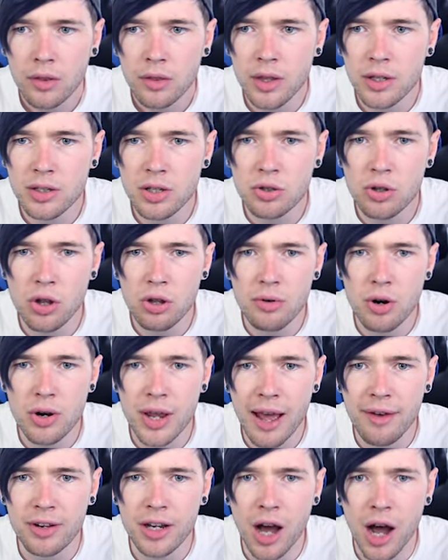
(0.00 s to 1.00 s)
This is not the real
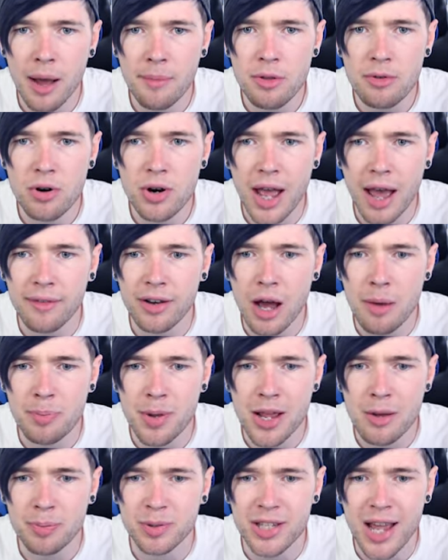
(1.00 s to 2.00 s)
Gavin. I'm the real Gavin. I'm
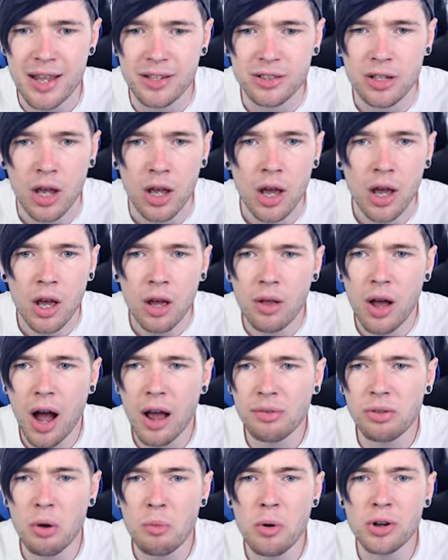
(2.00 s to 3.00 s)
being possessed.
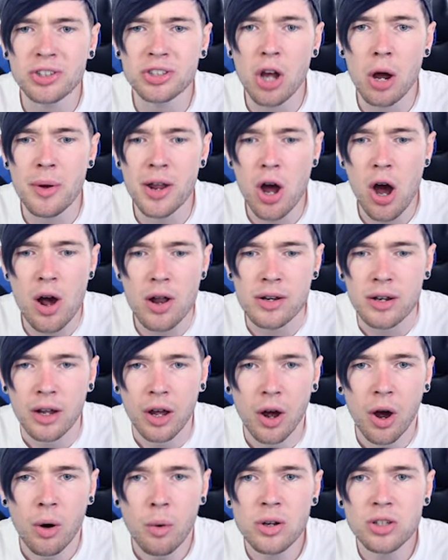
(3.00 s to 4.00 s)
I, what's going on?
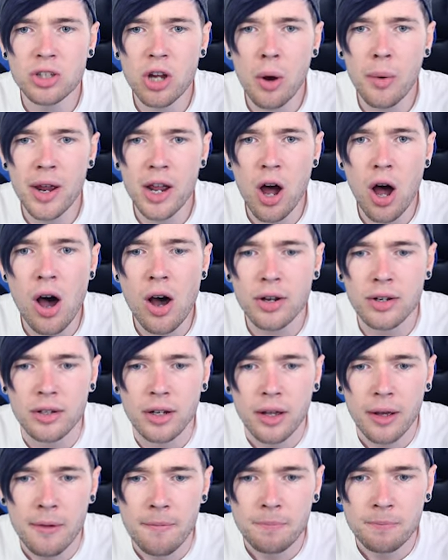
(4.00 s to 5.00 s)
What's going
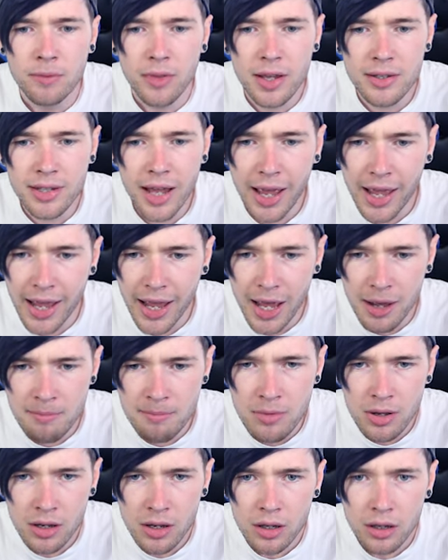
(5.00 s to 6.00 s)
on? Is that
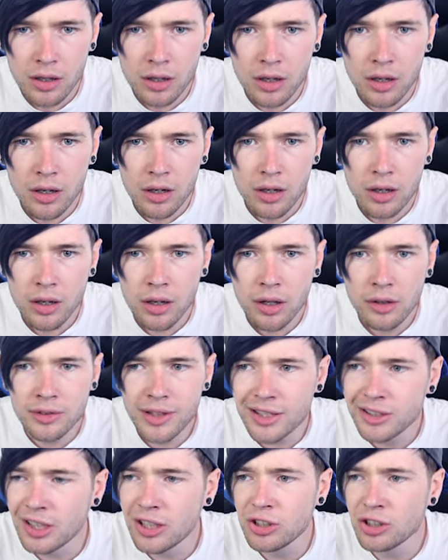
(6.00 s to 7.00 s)
him?
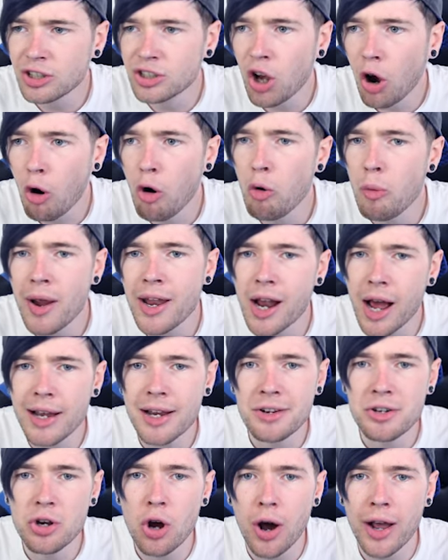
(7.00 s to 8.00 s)
This is so weird. I
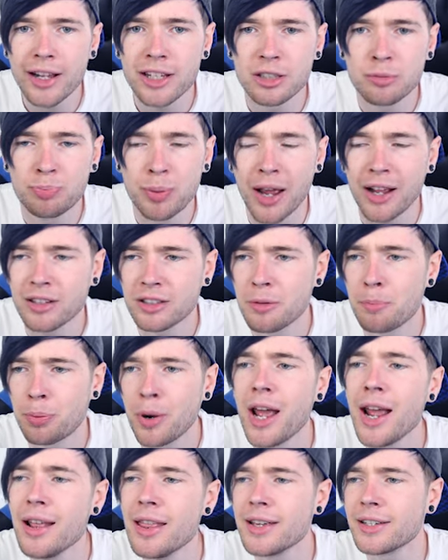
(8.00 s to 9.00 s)
did not expect to
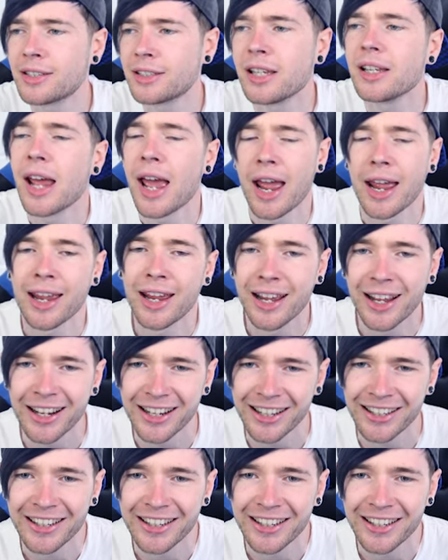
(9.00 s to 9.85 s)
play this today.